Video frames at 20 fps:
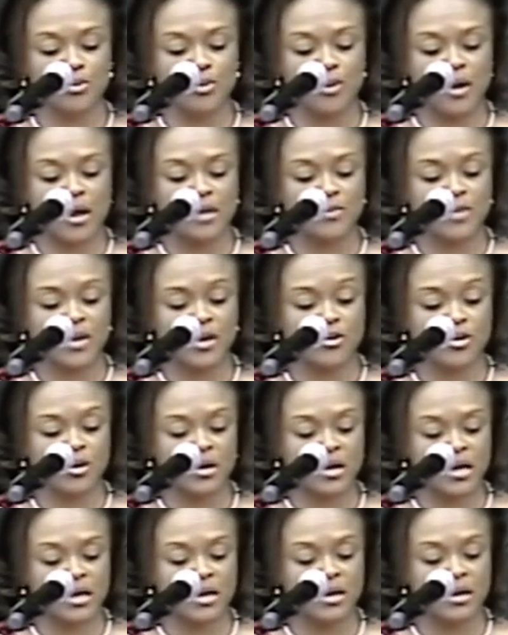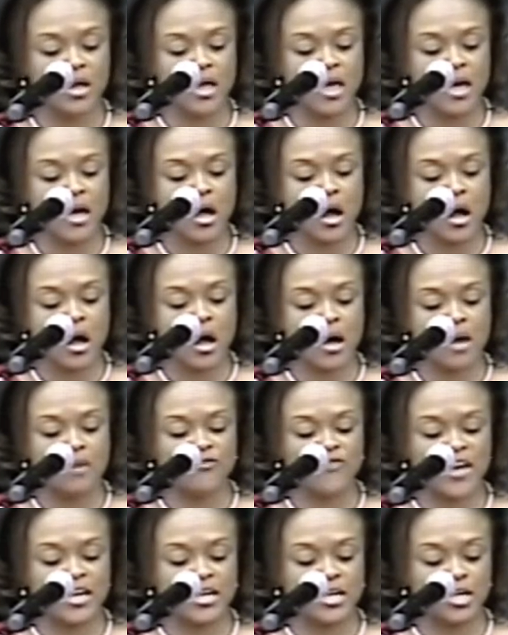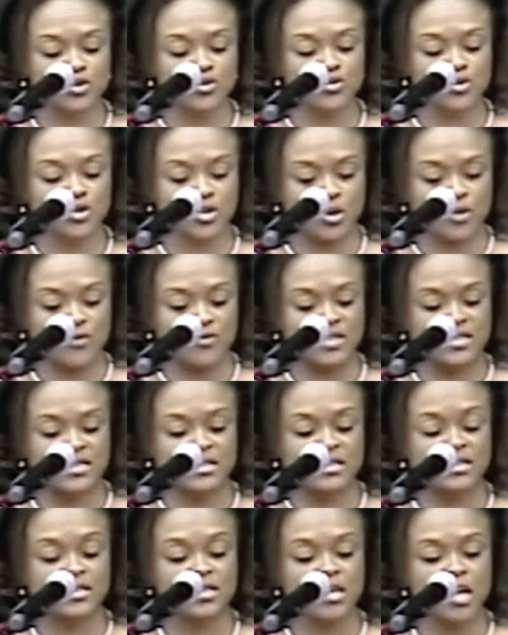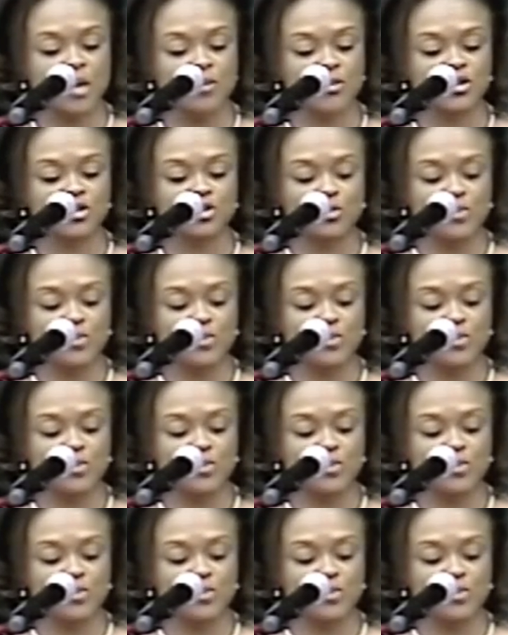and Primerica Financial Services.